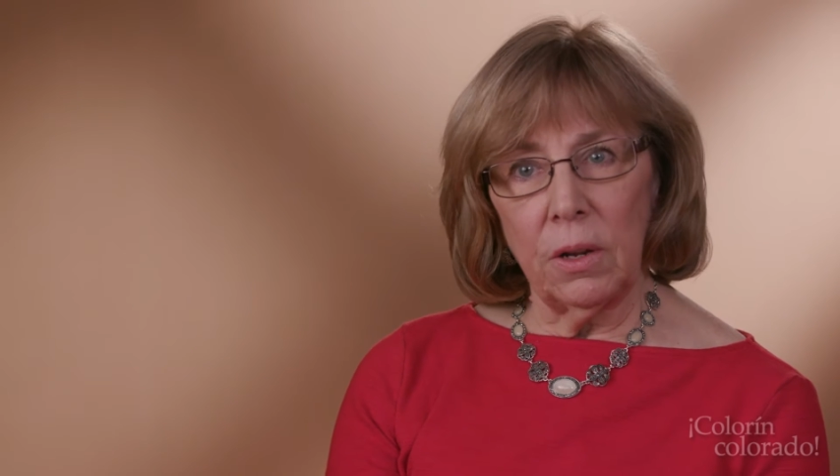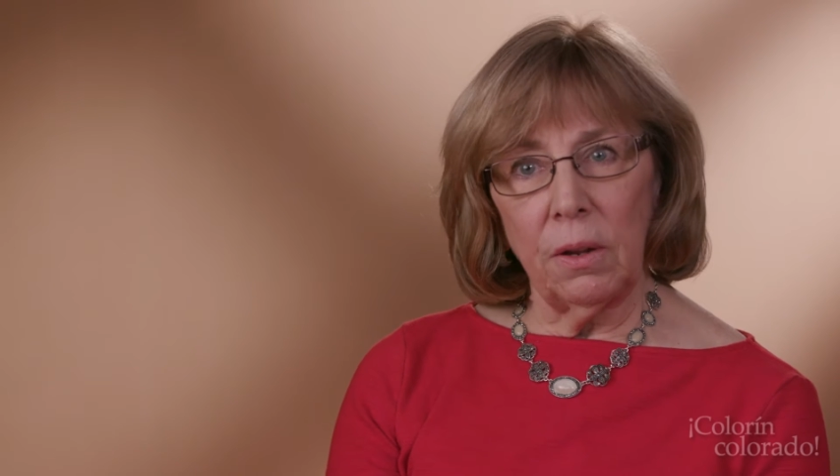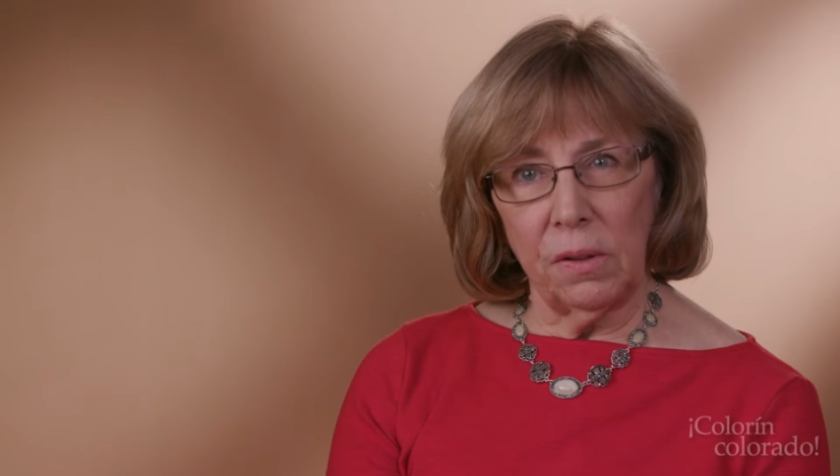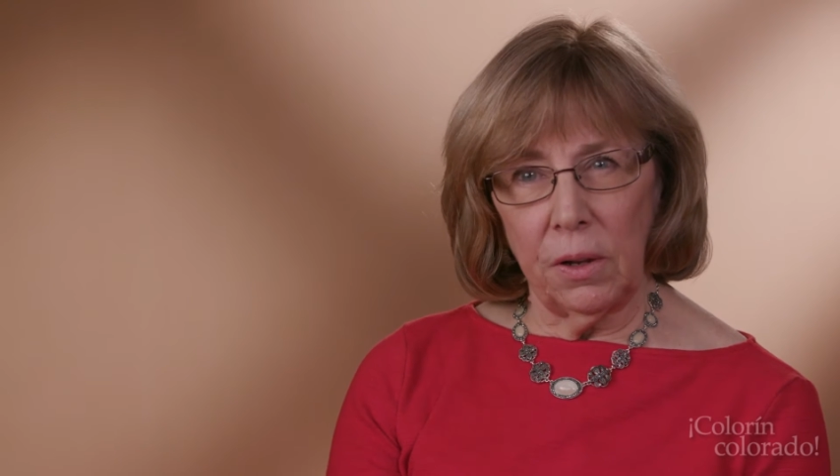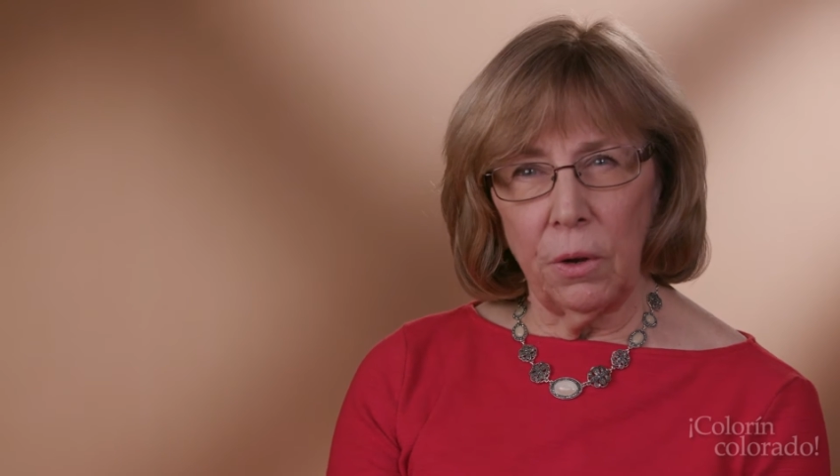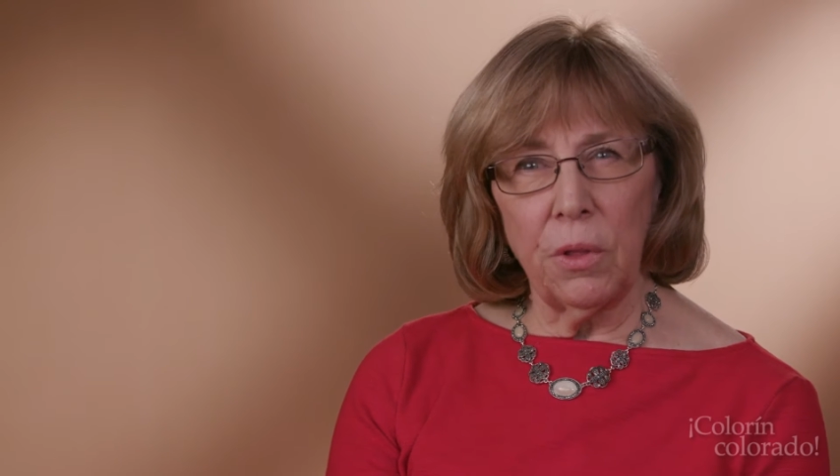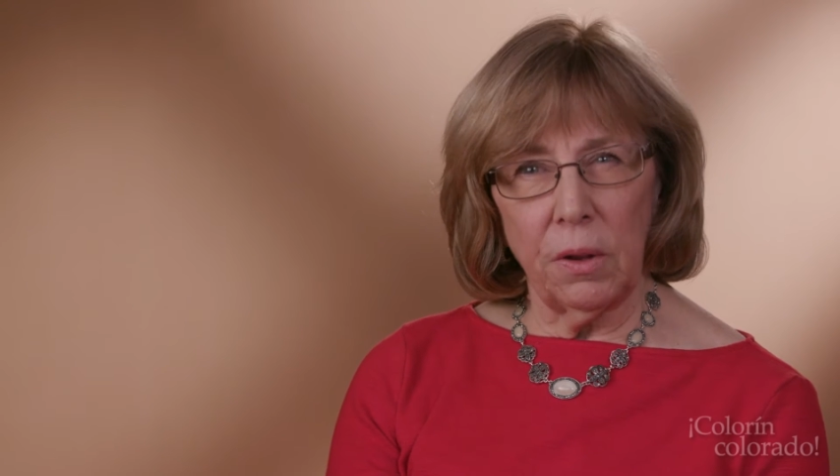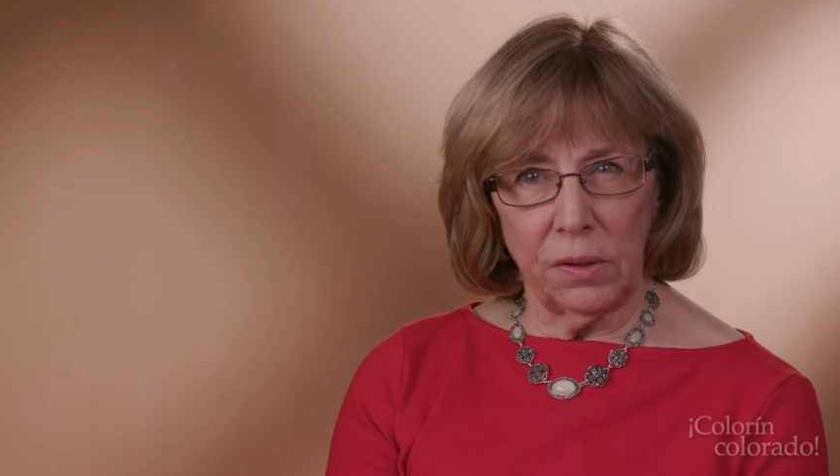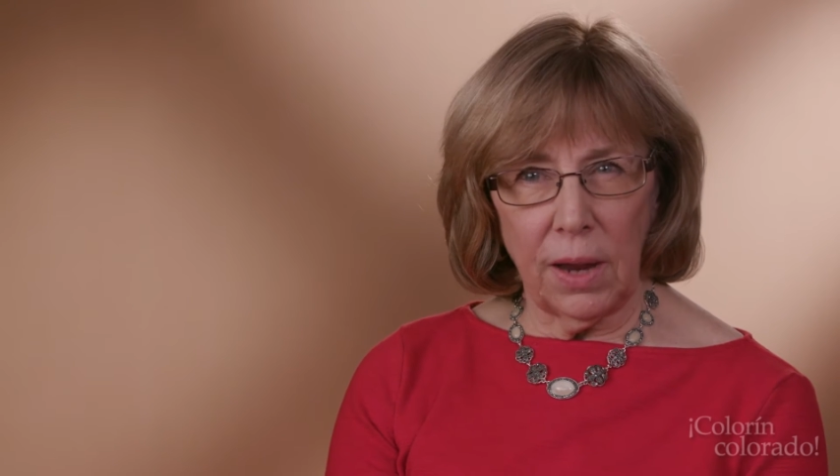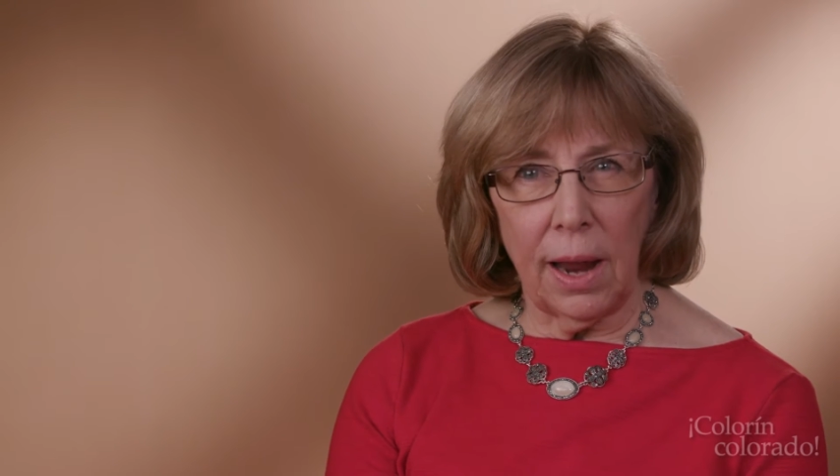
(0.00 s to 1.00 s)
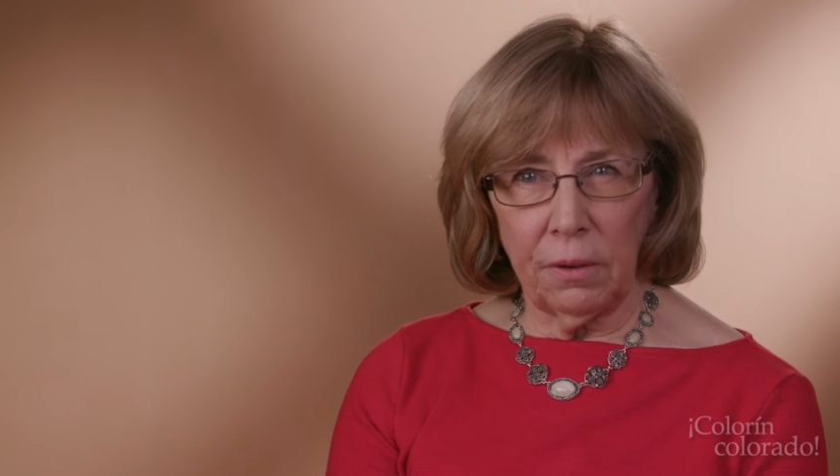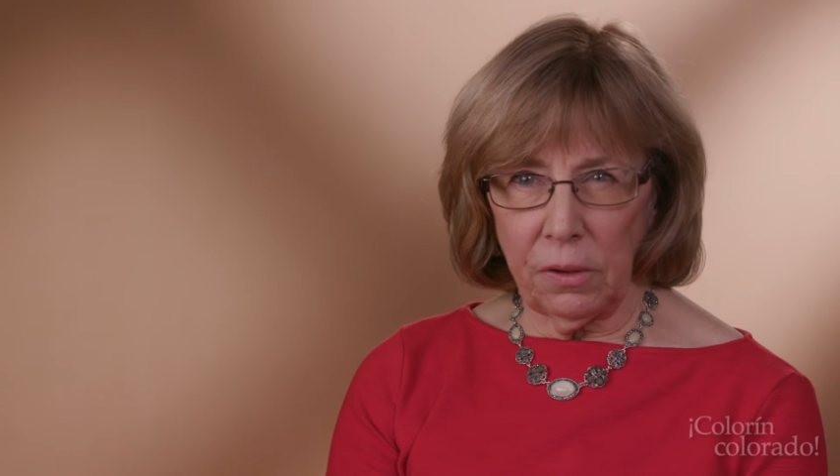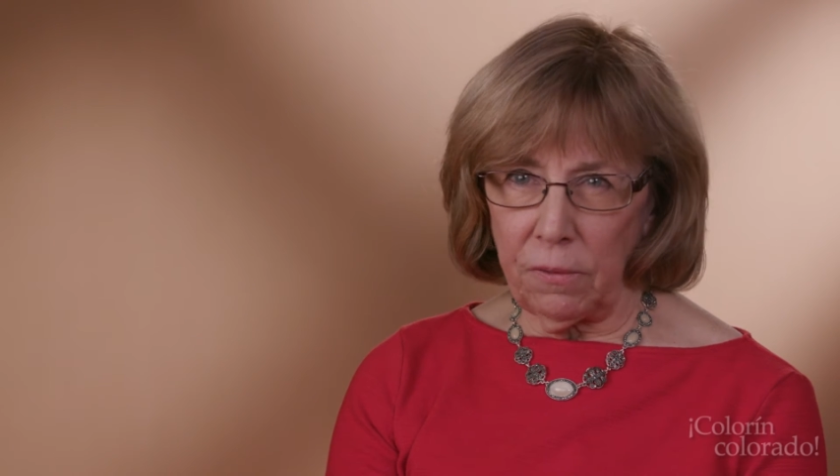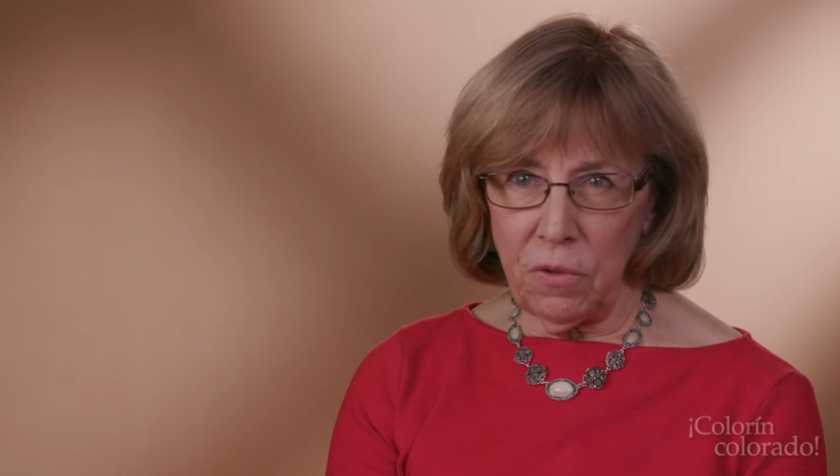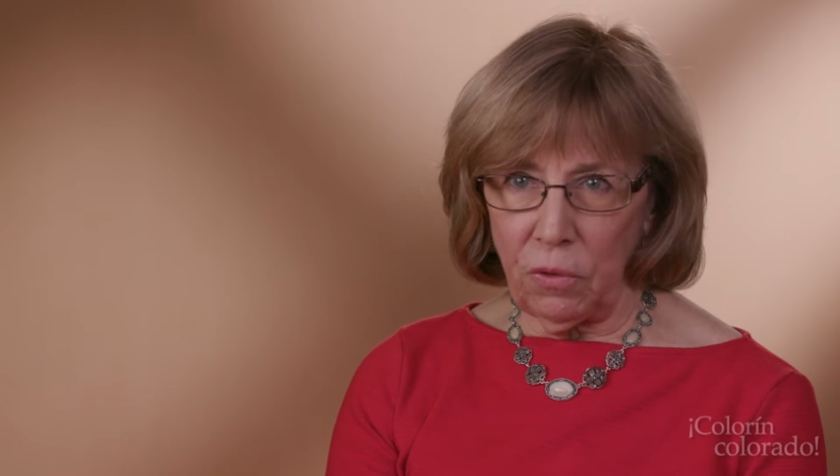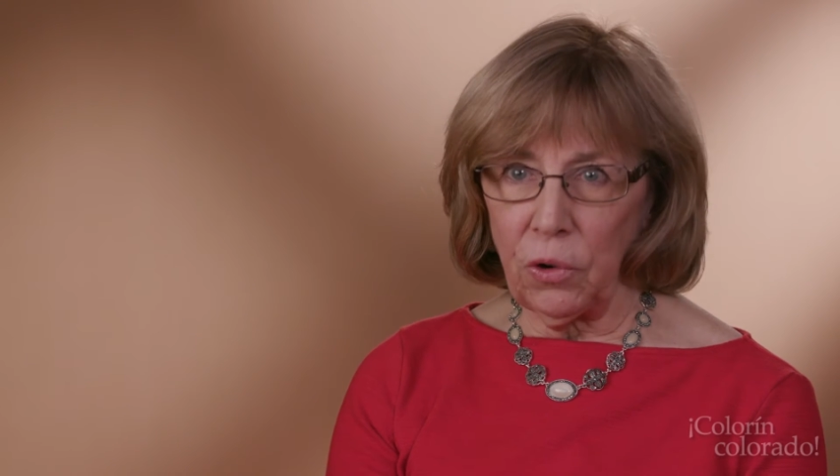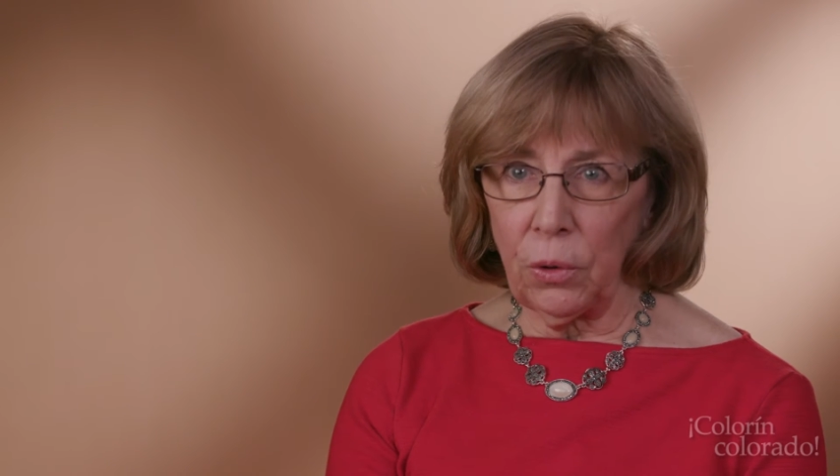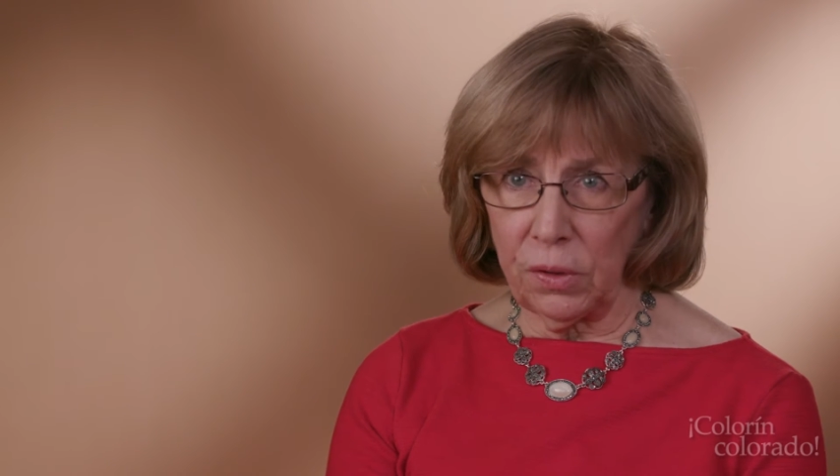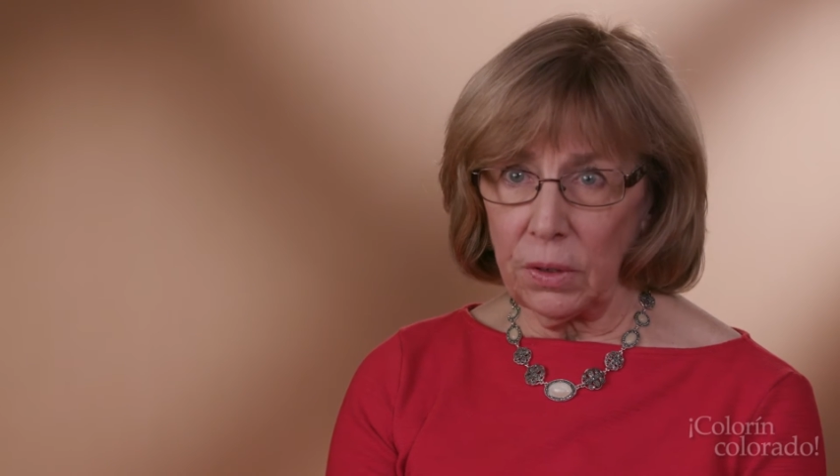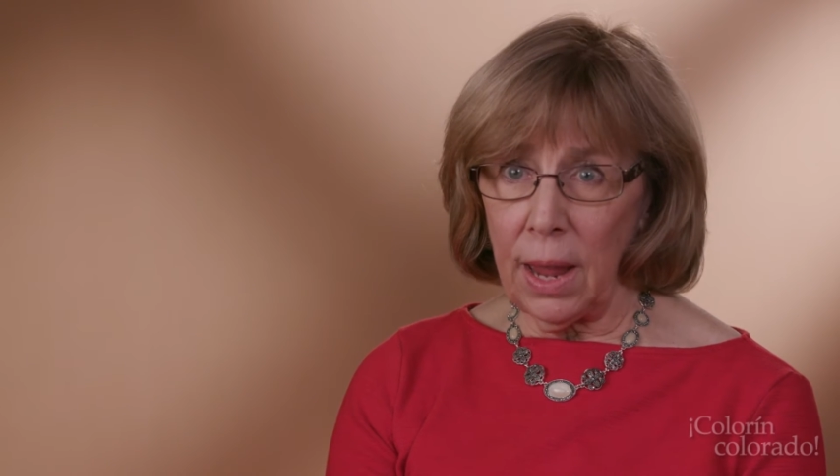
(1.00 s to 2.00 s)
consider the status of the
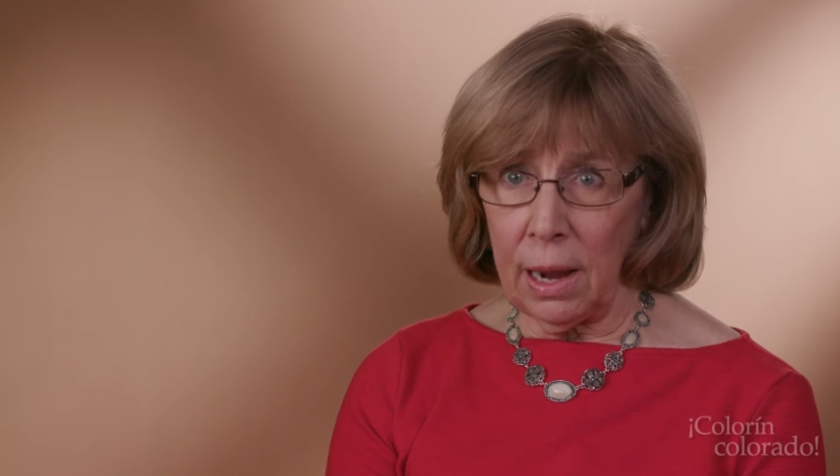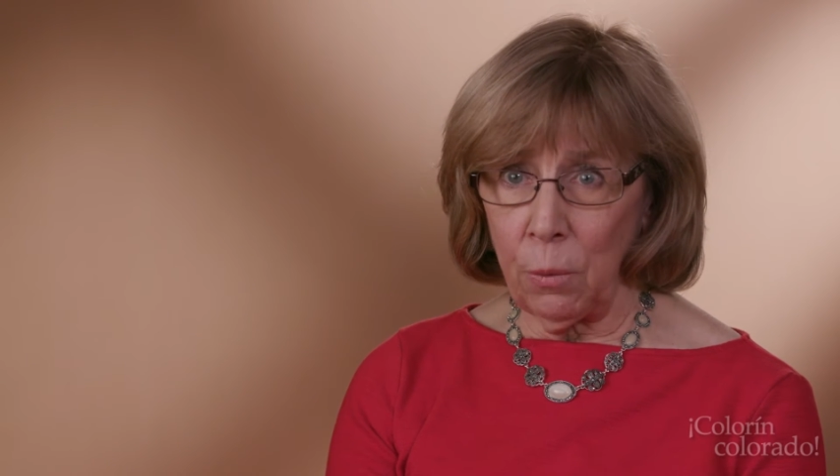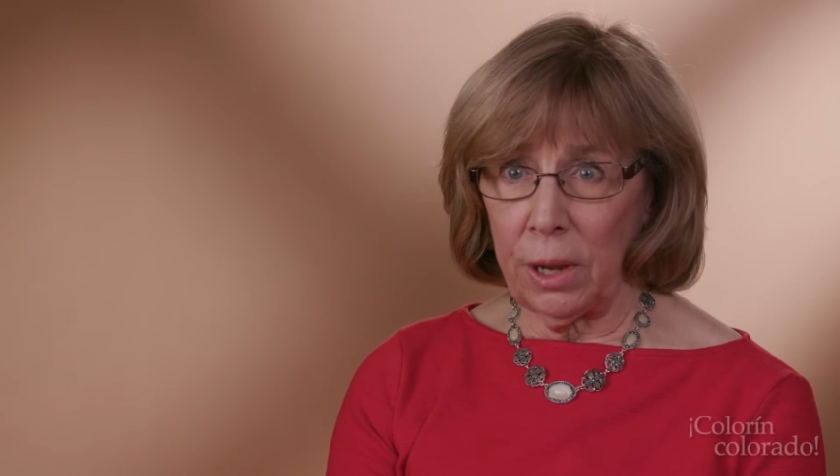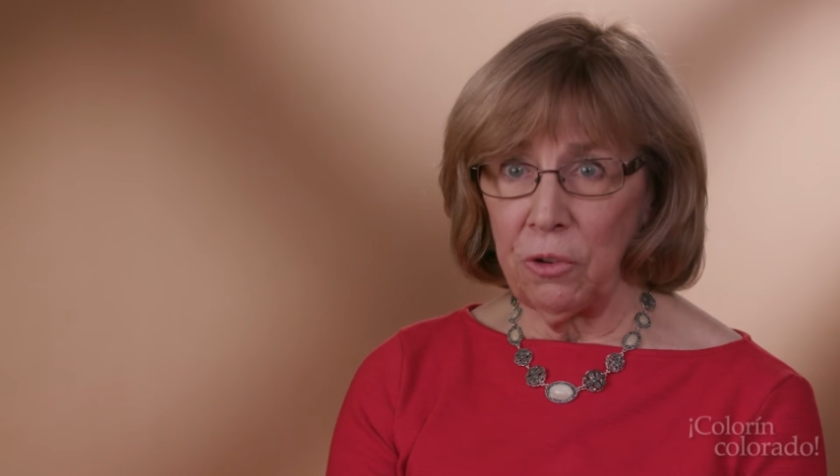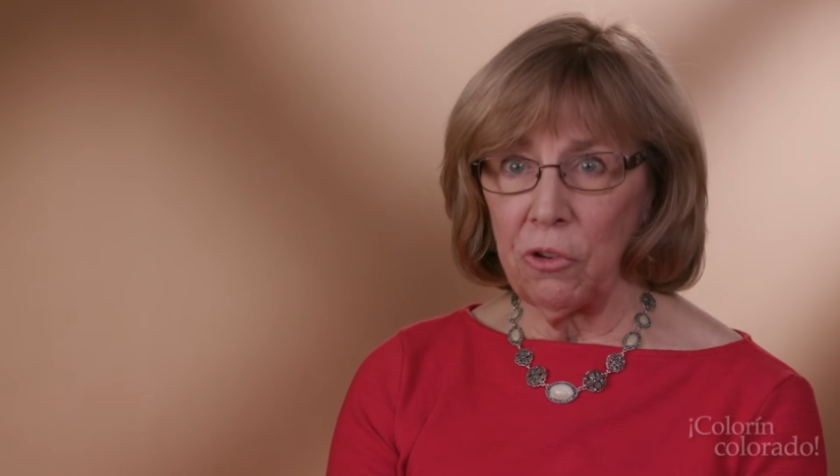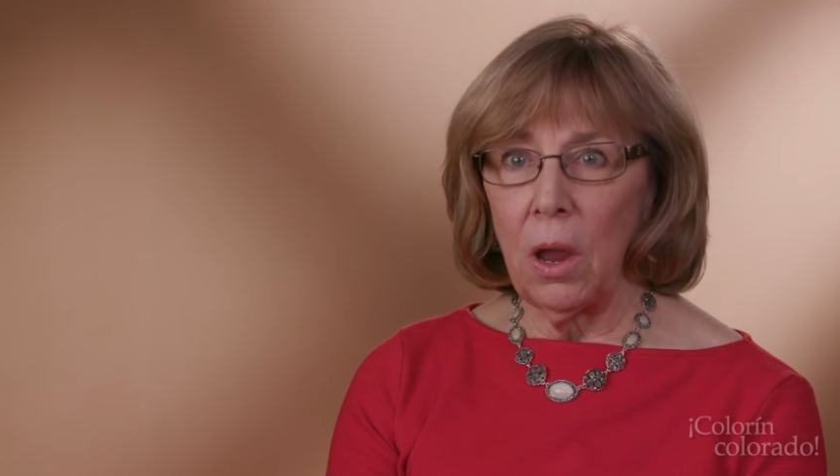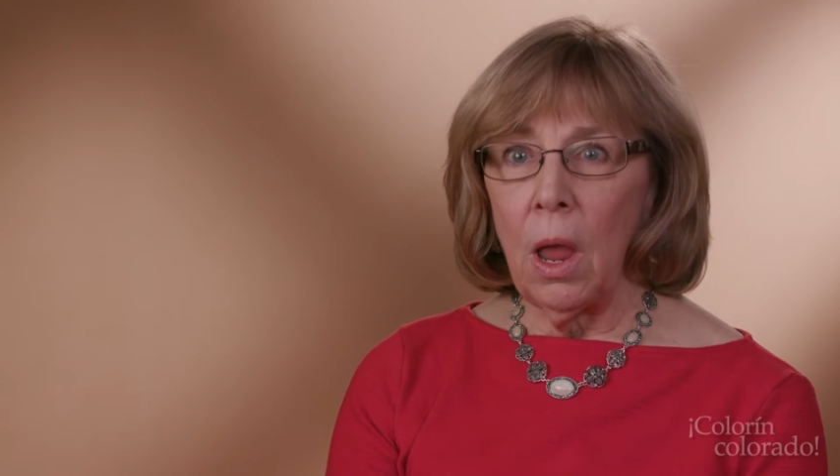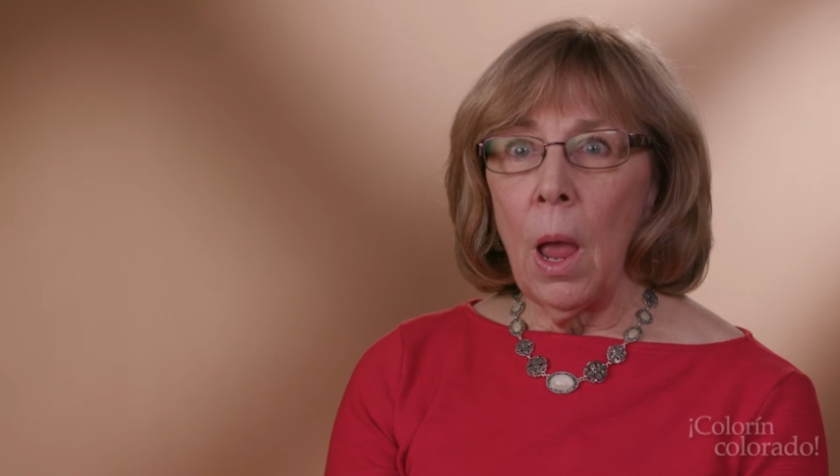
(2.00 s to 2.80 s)
first language.